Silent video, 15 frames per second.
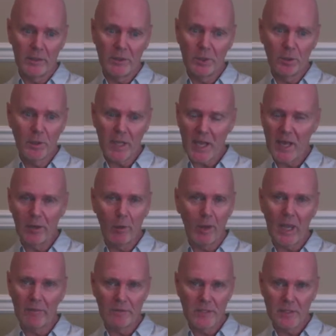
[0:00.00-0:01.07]
You cannot
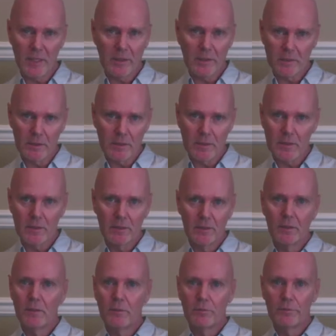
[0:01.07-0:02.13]
have a sentence
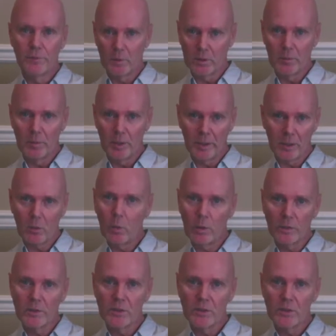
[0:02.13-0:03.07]
followed by a quote.